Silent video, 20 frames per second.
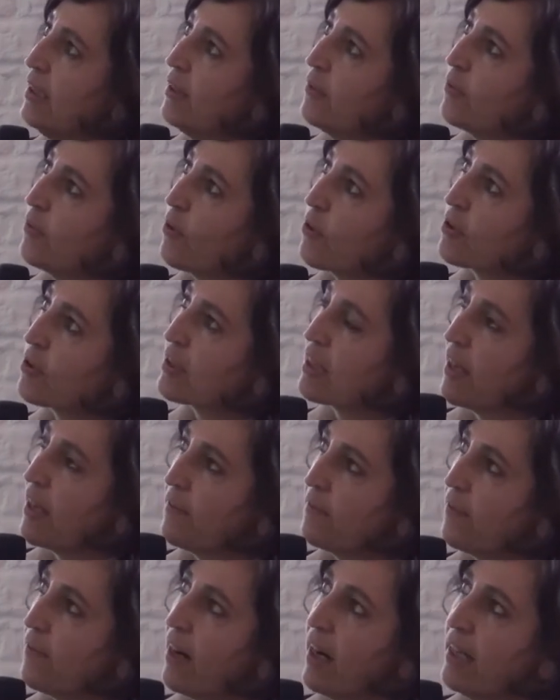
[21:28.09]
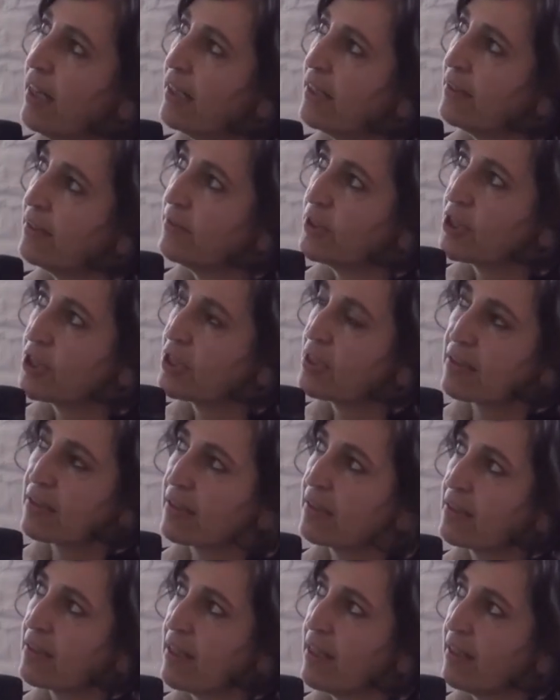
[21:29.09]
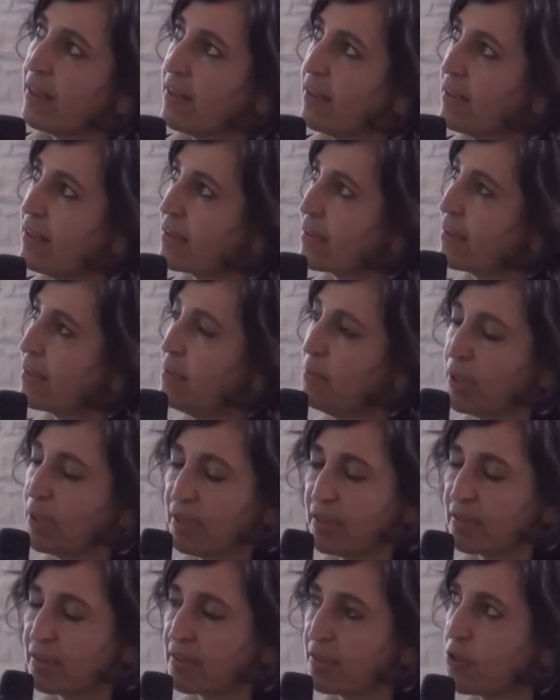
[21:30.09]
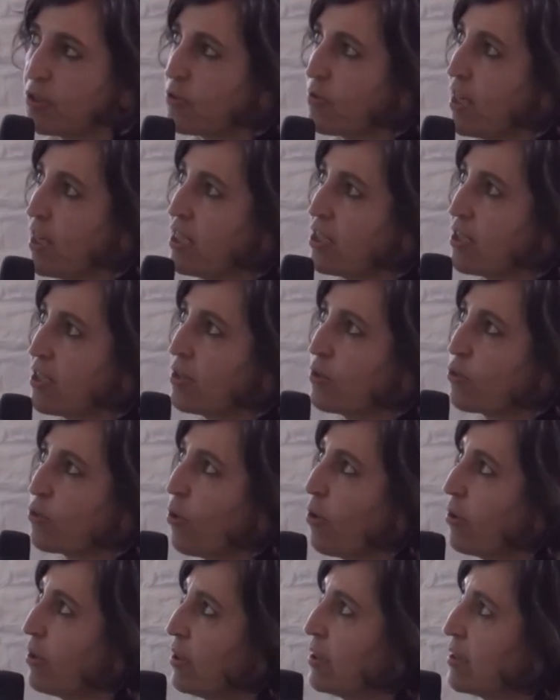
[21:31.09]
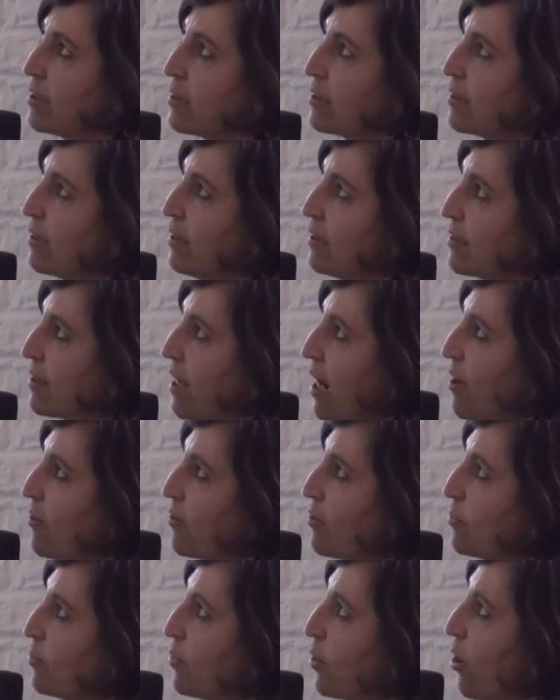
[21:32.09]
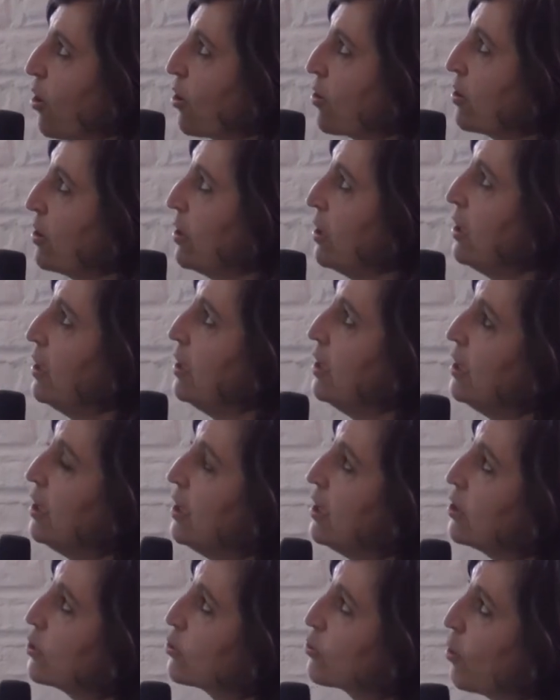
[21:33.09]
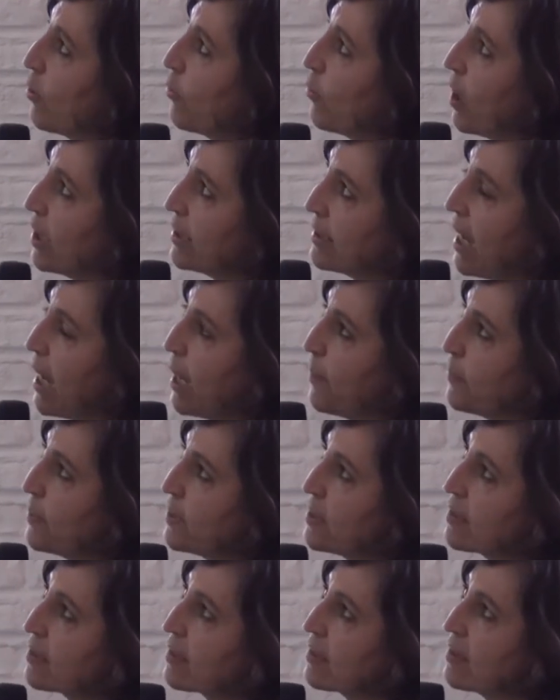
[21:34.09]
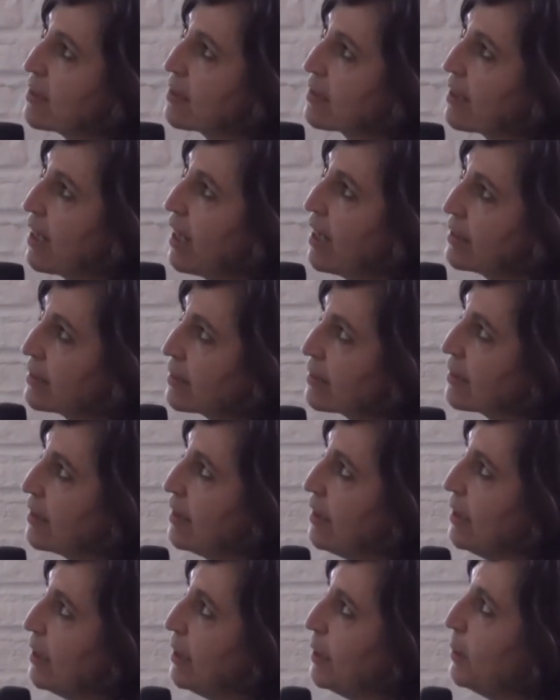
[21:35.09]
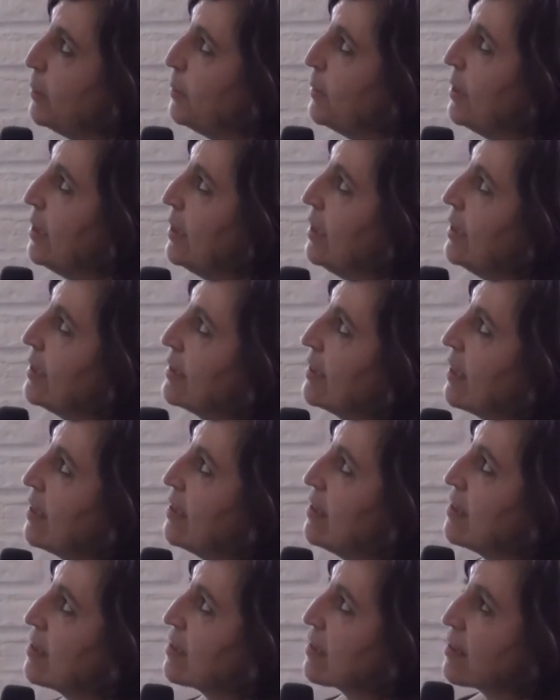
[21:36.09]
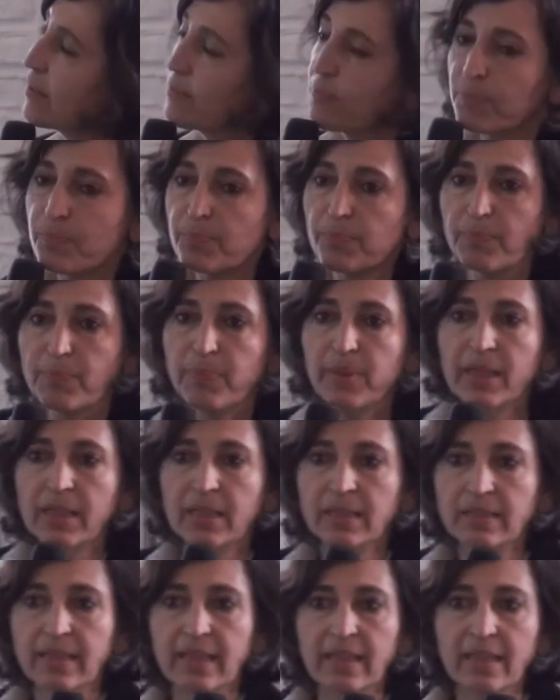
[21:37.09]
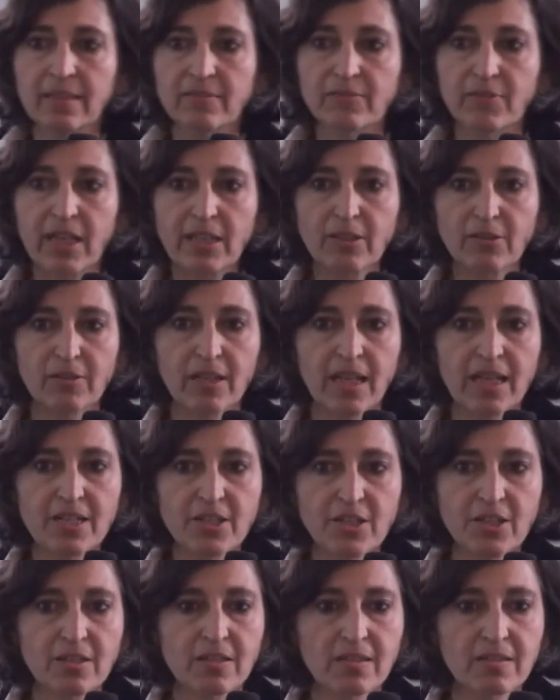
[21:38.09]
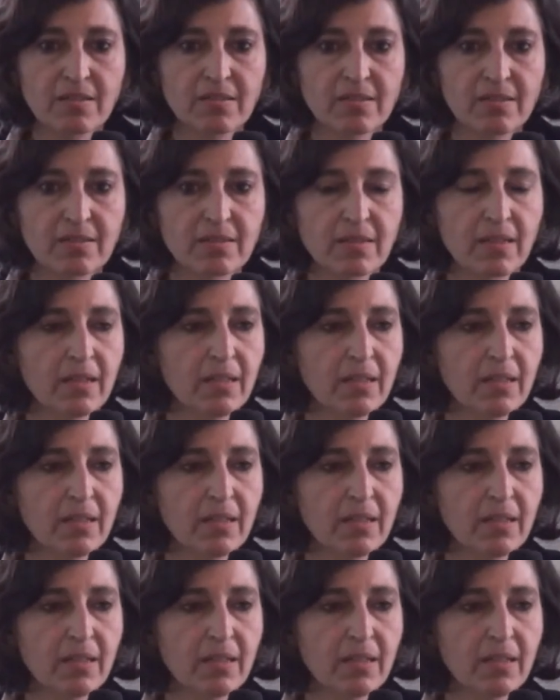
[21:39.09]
for Sapphire, which is a similar situation, tallest tower block. So what happens is that there is building regulations,